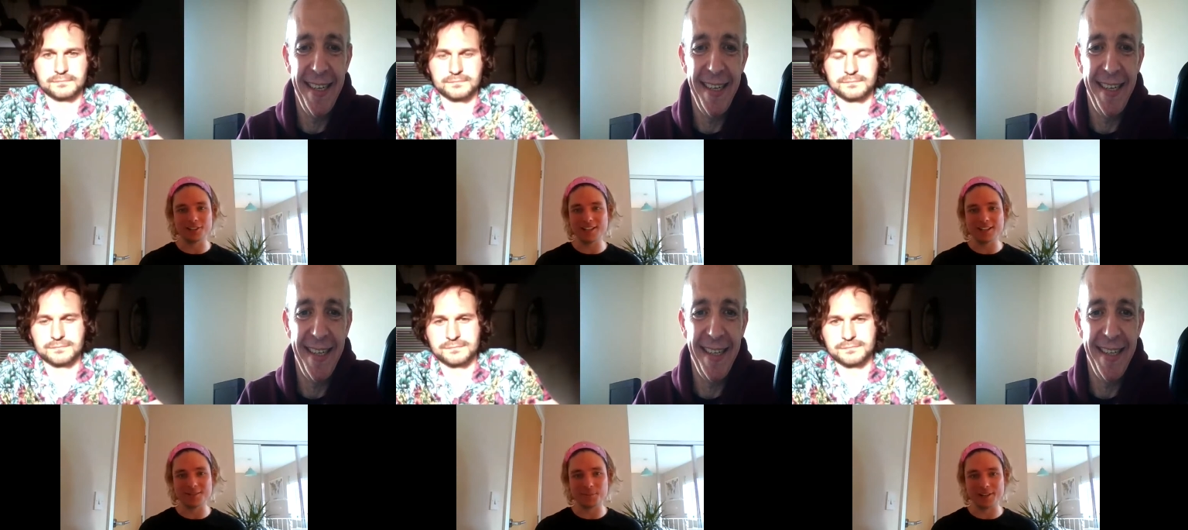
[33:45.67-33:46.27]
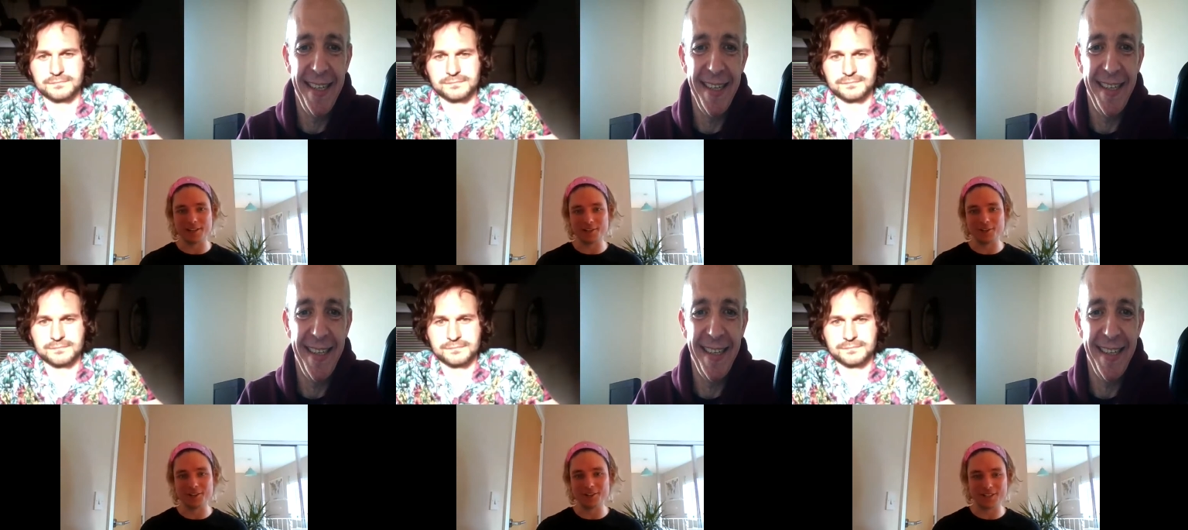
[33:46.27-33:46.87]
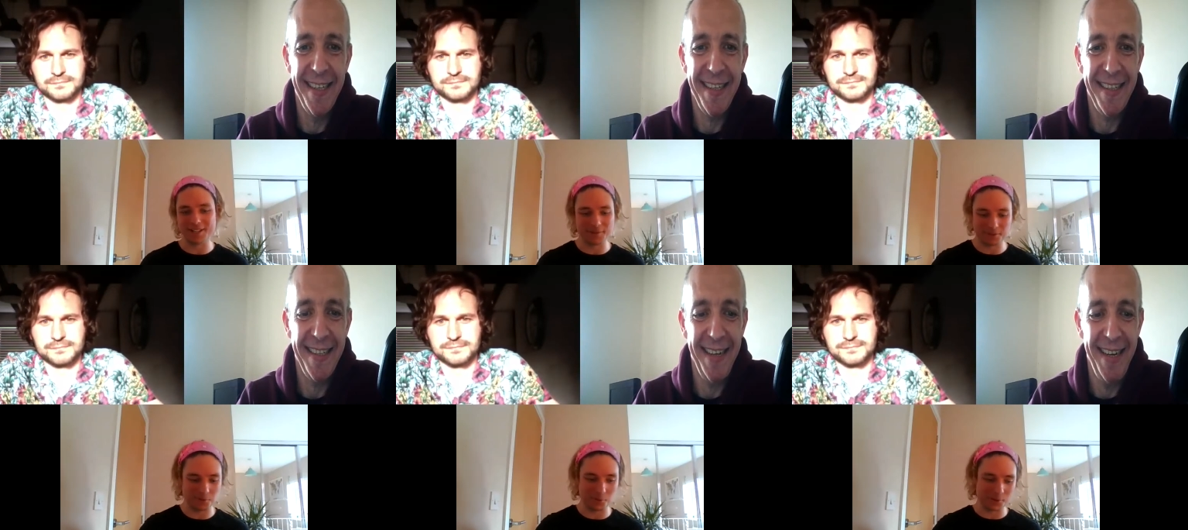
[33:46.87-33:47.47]
Speaker 1: for Leeds being a yo-yo team.
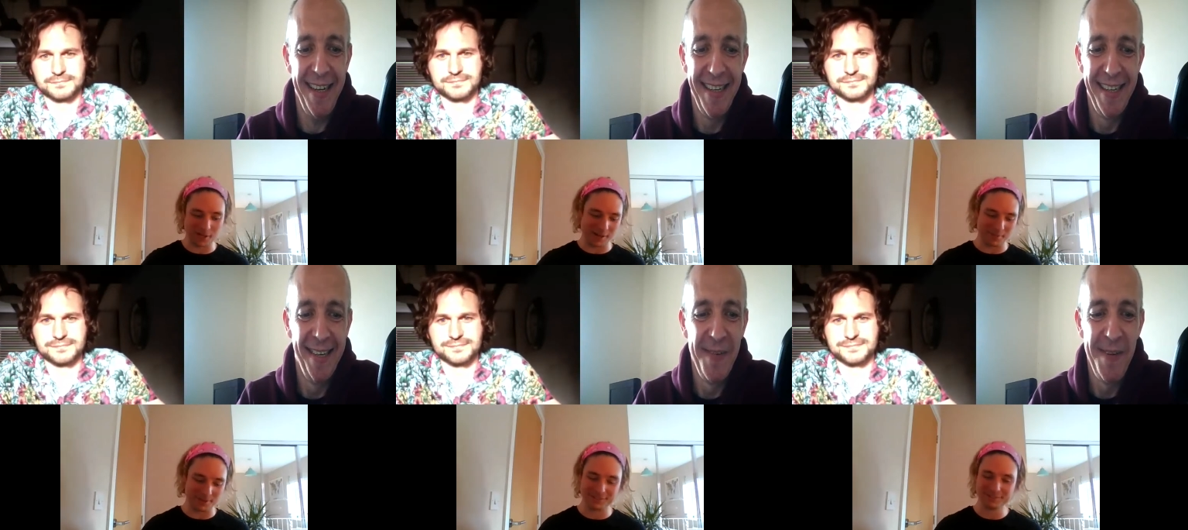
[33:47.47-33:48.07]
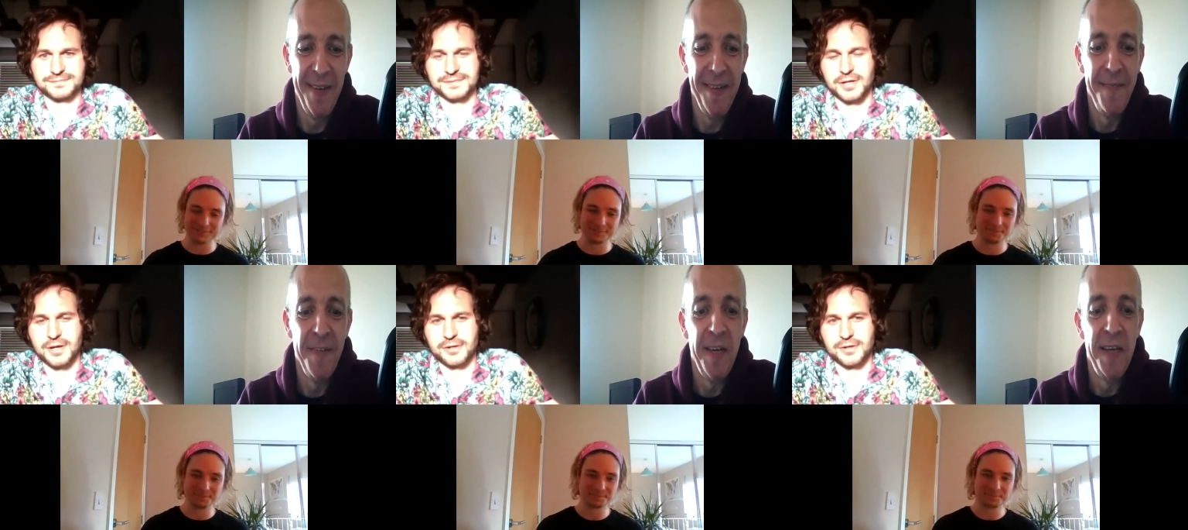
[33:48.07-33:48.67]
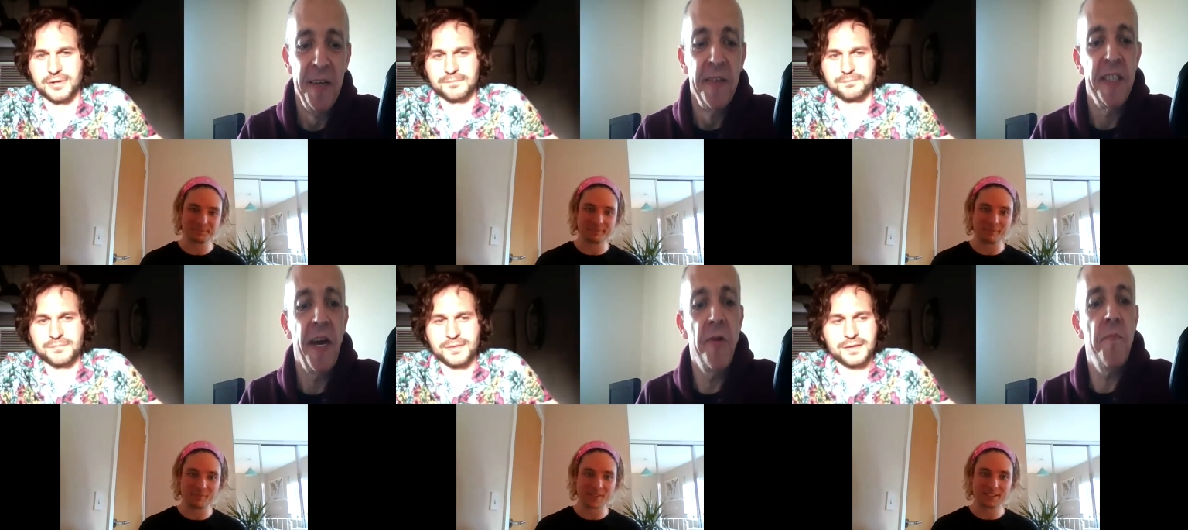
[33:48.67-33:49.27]
It just no. wouldn't happen. No.
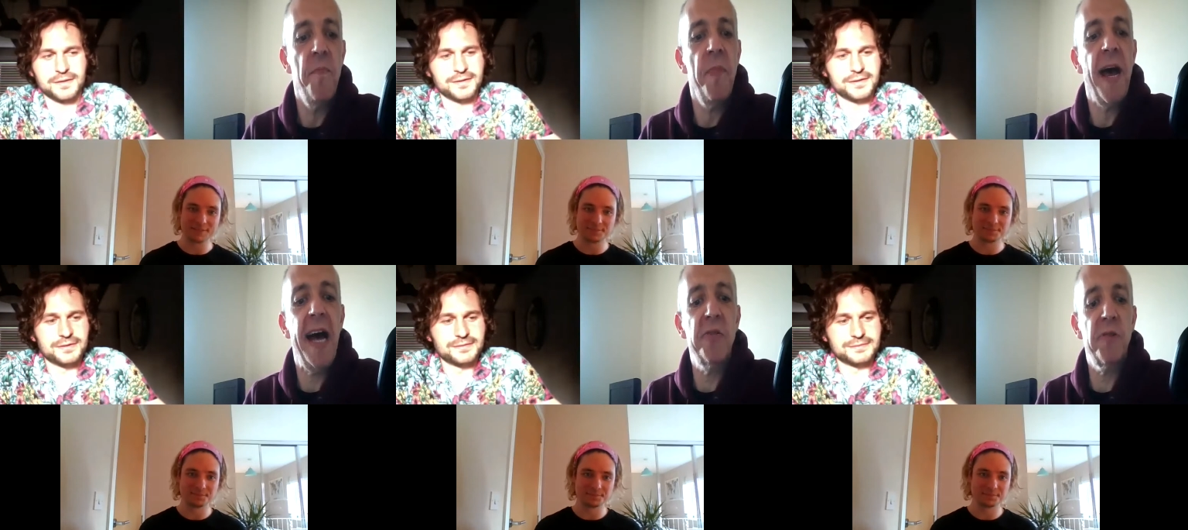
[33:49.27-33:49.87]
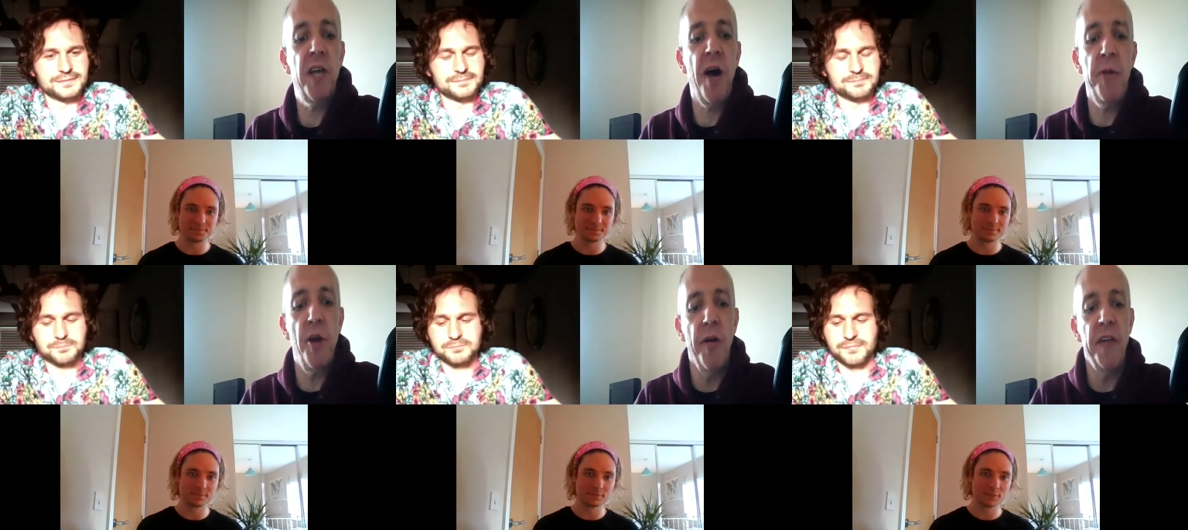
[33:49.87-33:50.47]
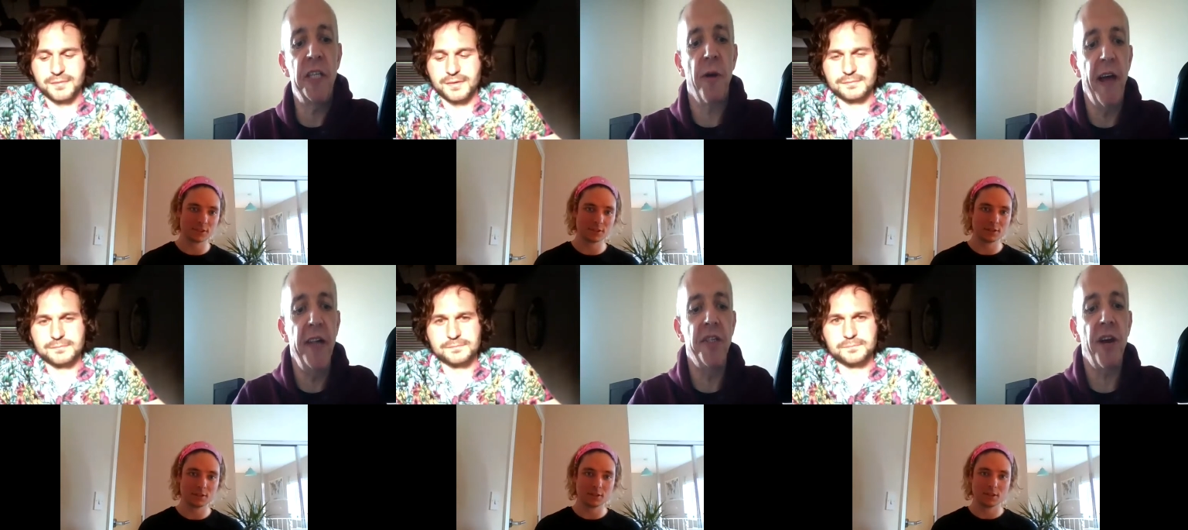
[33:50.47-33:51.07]
So as we'll
Speaker 2: start with you on this one
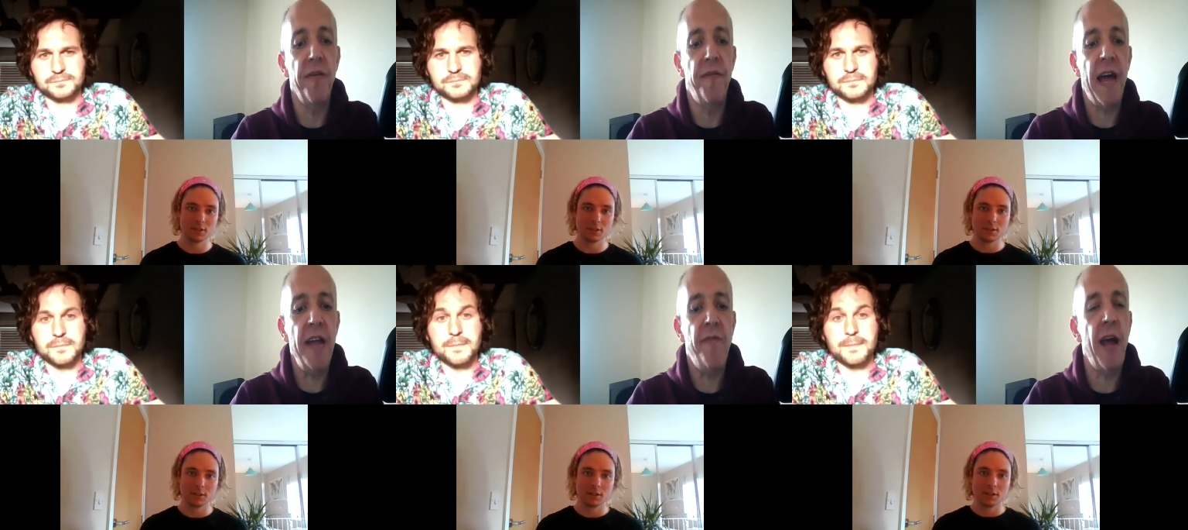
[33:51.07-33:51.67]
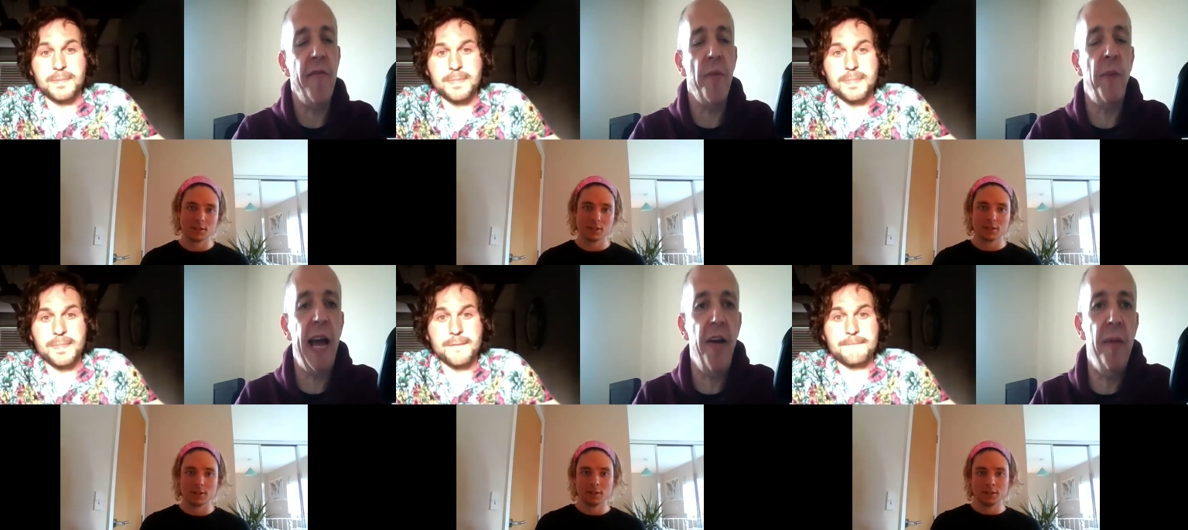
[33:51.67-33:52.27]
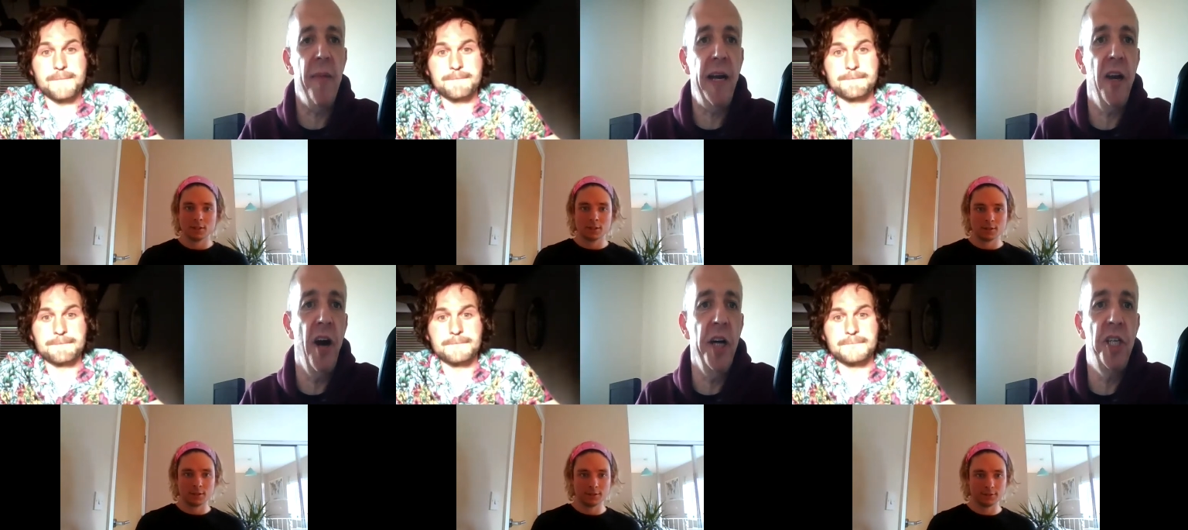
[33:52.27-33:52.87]
then. So, favourite ever player in a Man
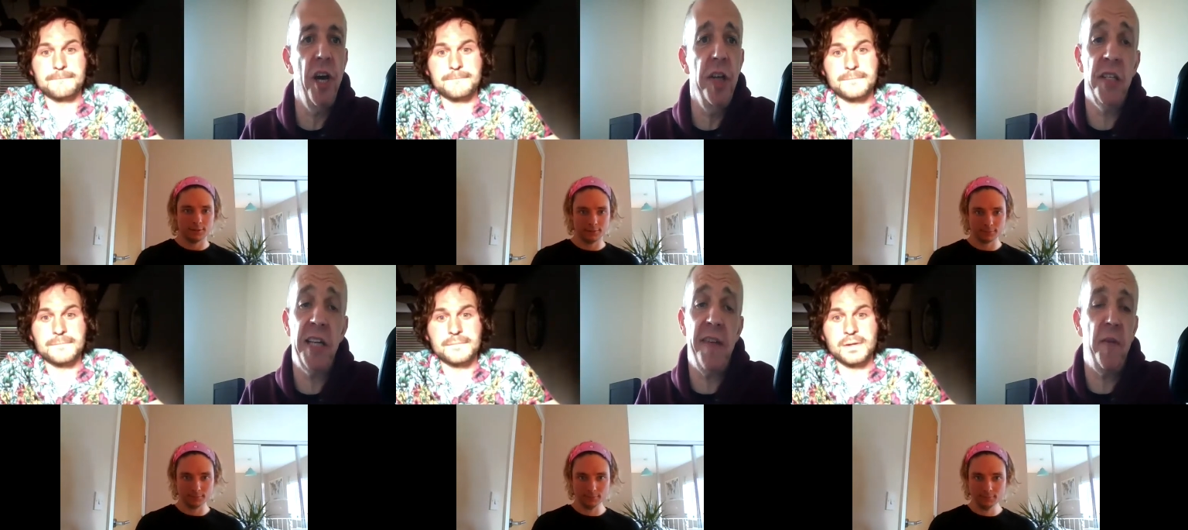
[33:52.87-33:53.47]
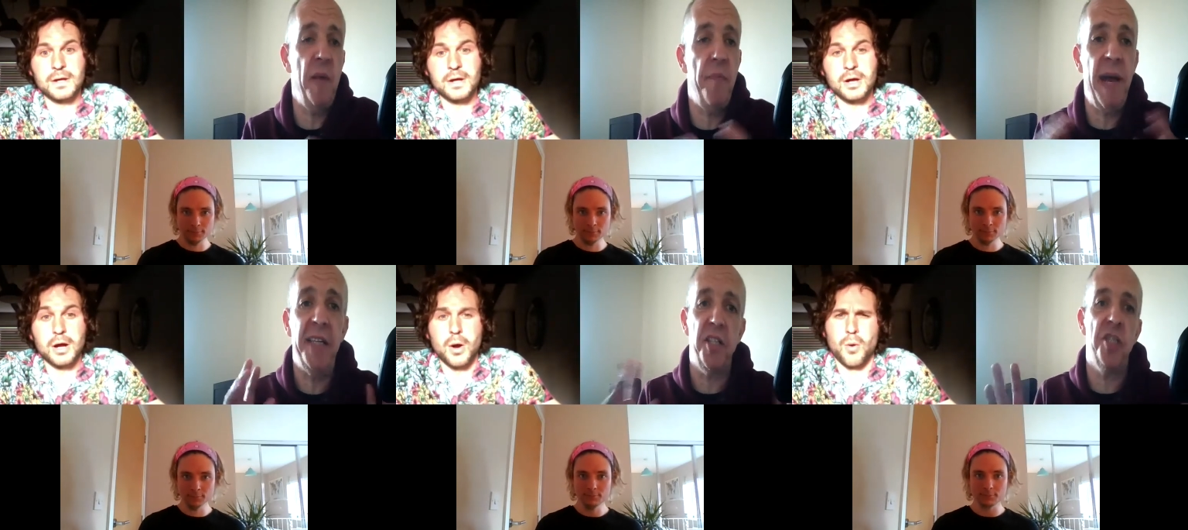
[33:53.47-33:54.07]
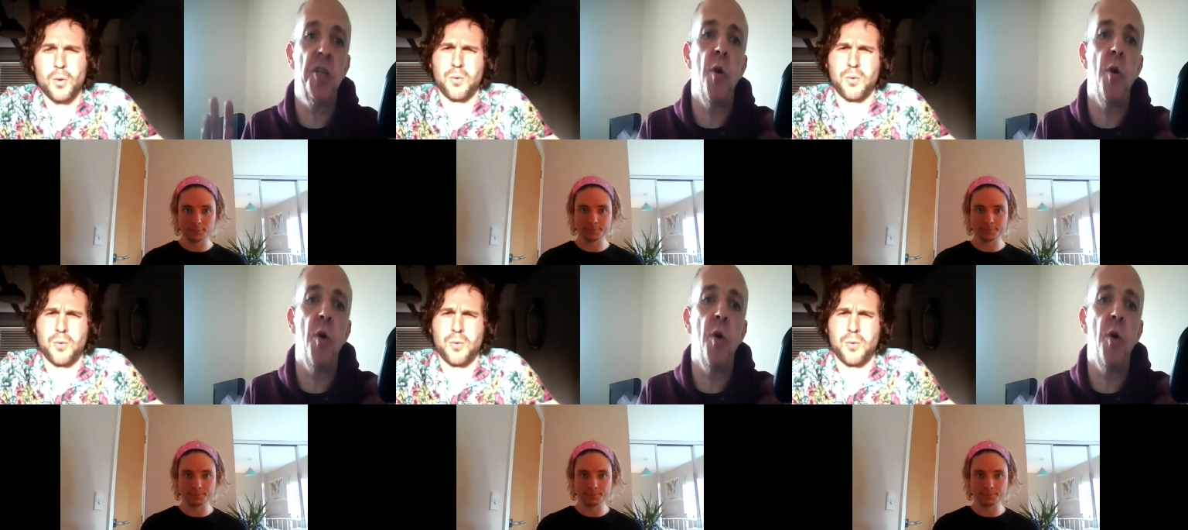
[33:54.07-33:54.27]
United shirt doesn't have to be the best, just